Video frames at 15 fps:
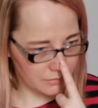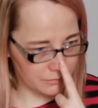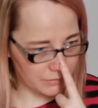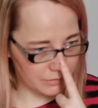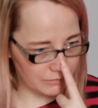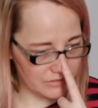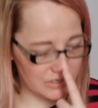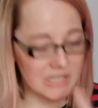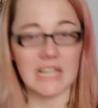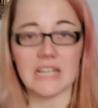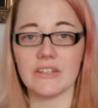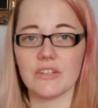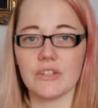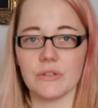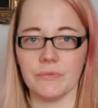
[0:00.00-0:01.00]
When was it?
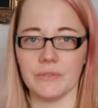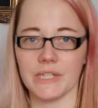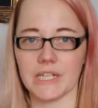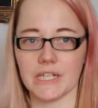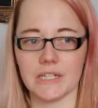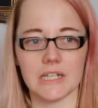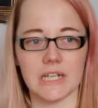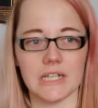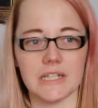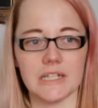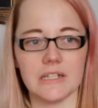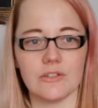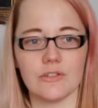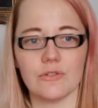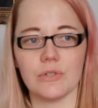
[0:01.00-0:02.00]
Last weekend, I
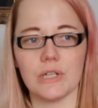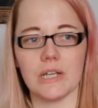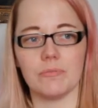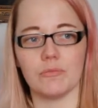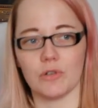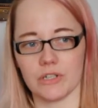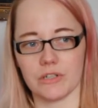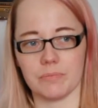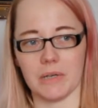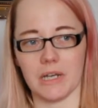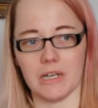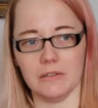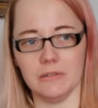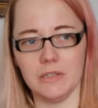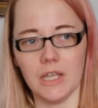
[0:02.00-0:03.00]
didn't do a project
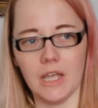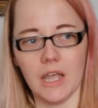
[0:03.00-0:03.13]
pile.